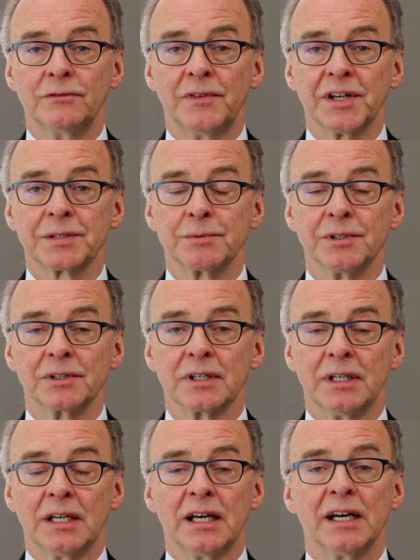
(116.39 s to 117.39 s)
investment.
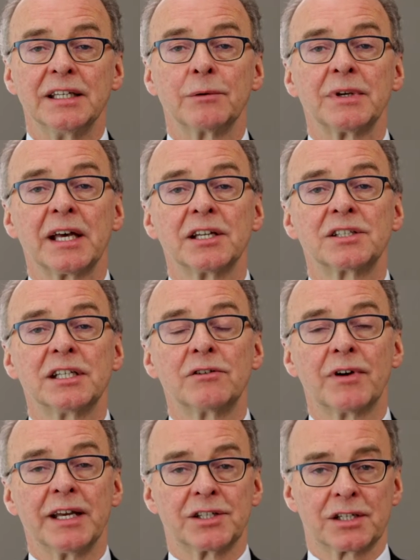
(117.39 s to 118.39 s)
And yet we had a
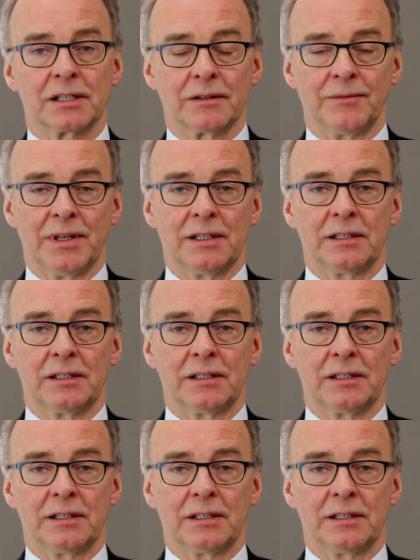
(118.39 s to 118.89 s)
de-rating